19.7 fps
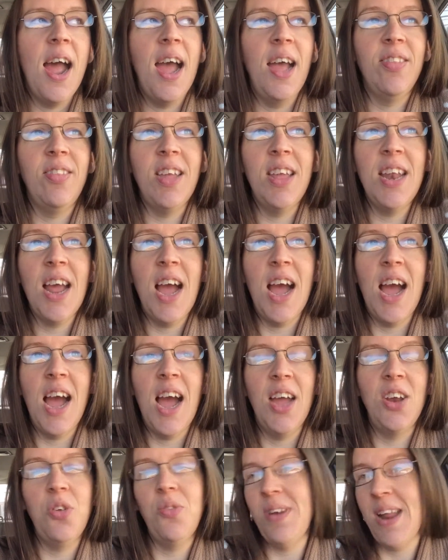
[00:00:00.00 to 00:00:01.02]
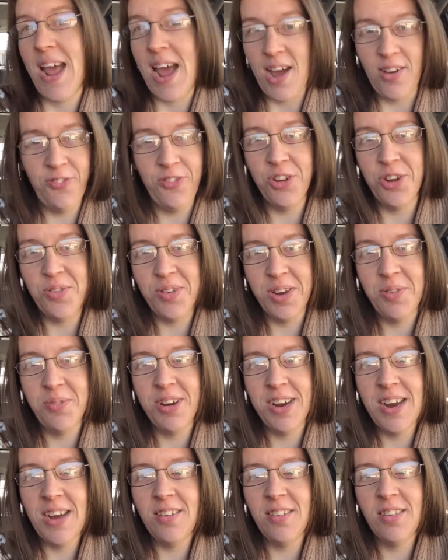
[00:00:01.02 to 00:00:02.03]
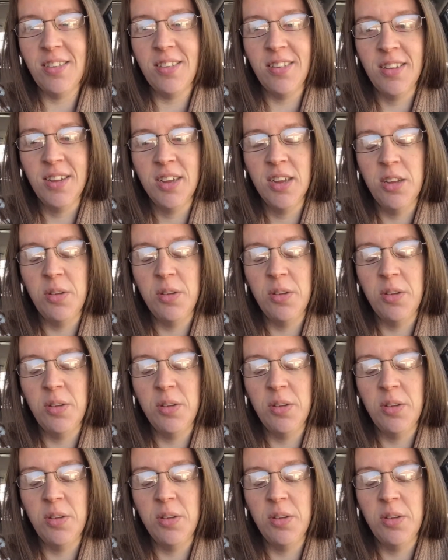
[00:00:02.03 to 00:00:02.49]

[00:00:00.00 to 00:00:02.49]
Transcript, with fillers: and then I don't have to go anywhere else,